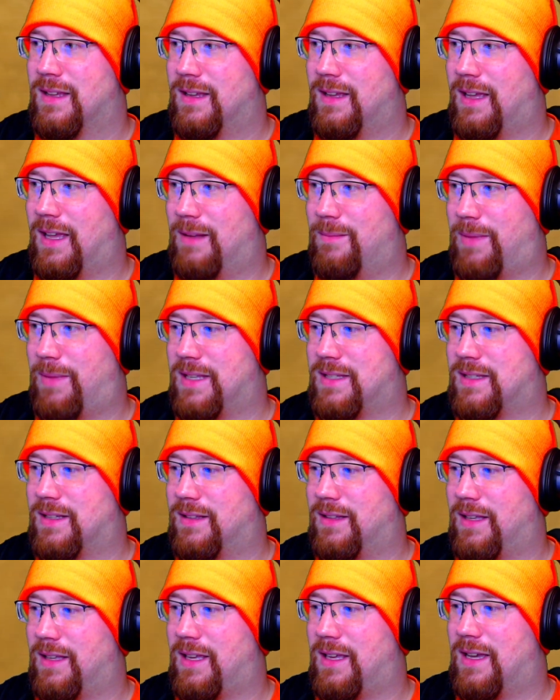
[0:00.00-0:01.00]
And
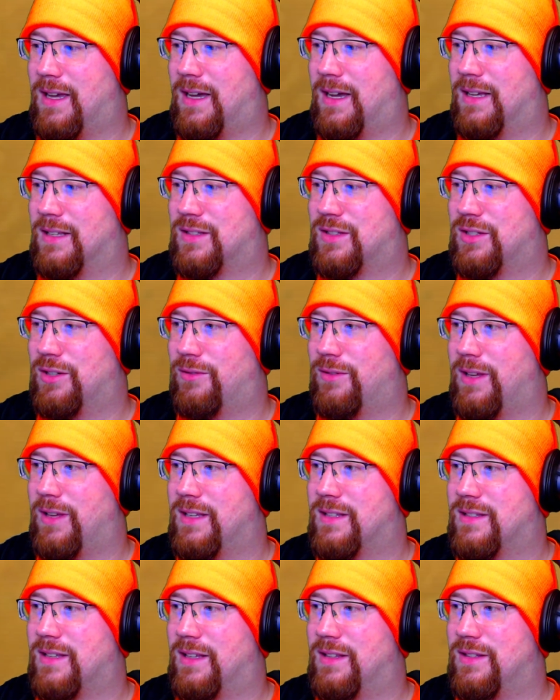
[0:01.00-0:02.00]
basically,
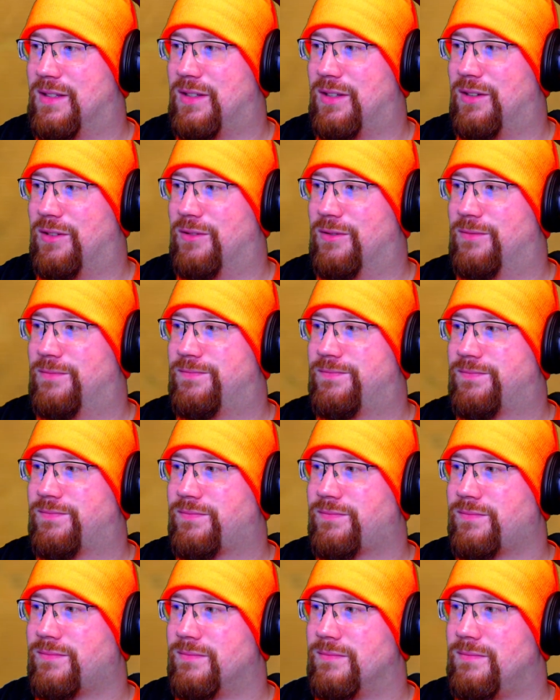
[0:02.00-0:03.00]
Sony sends you
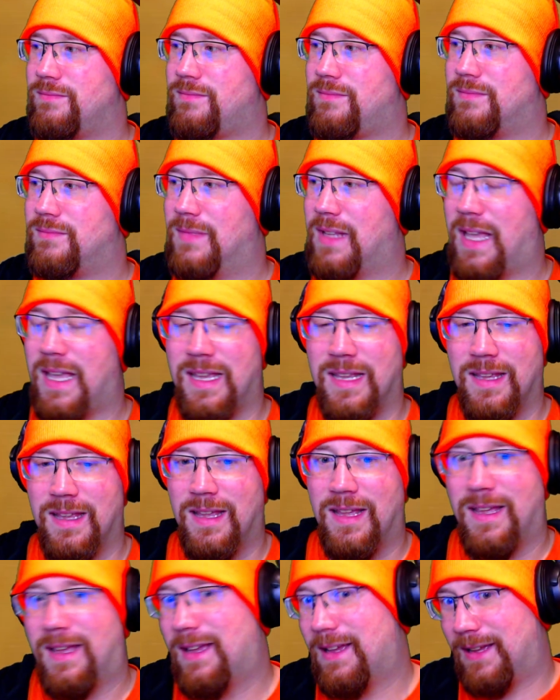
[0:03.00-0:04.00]
a
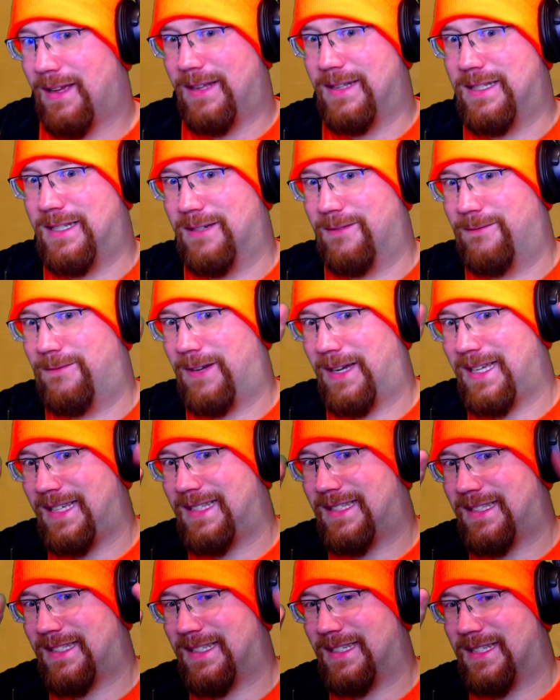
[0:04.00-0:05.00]

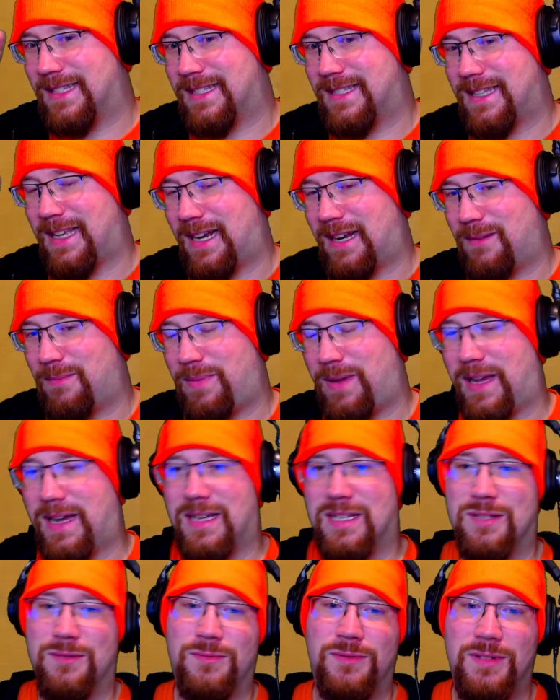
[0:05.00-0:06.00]
device setup
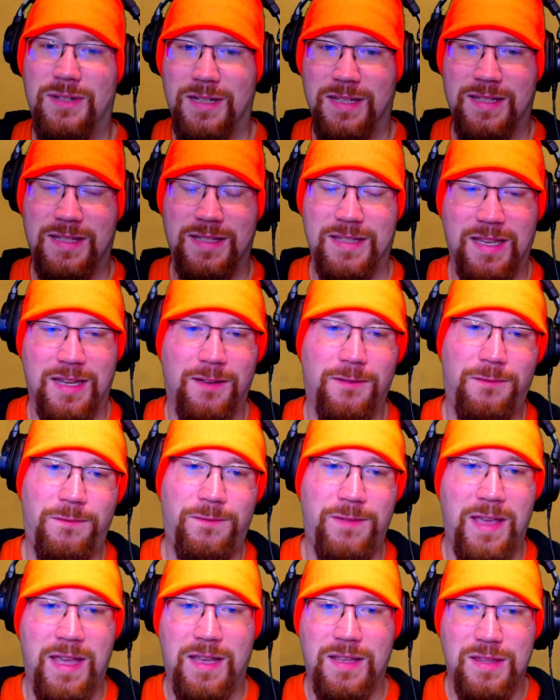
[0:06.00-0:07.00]
password. This is like a
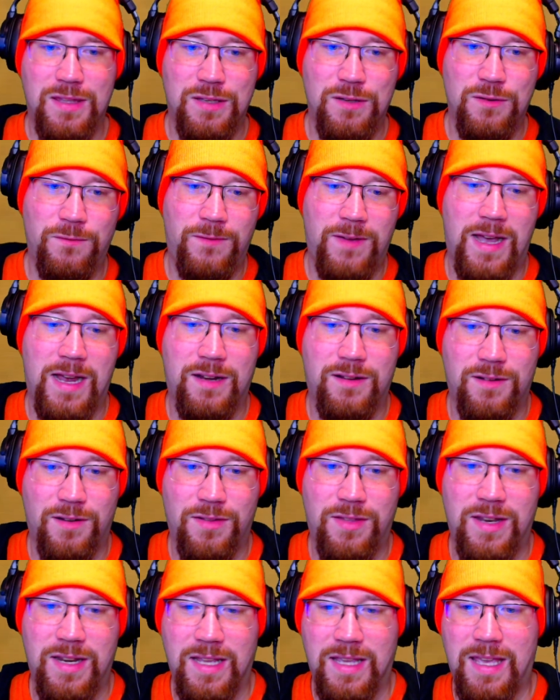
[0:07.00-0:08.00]
fake two-factor
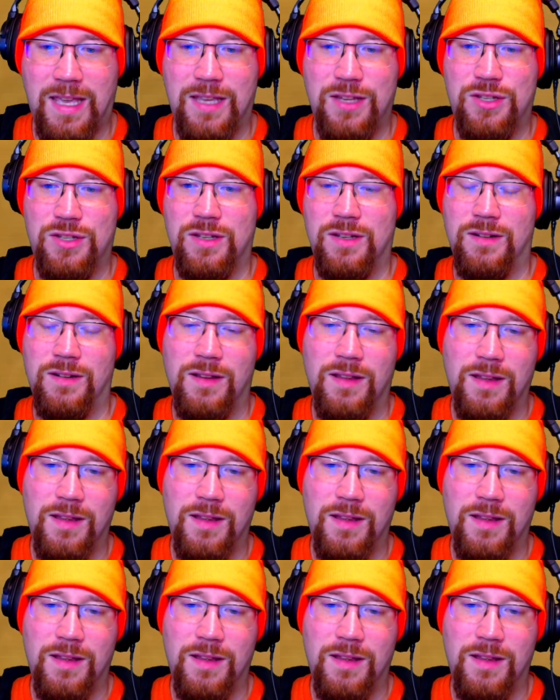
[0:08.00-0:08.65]
authentication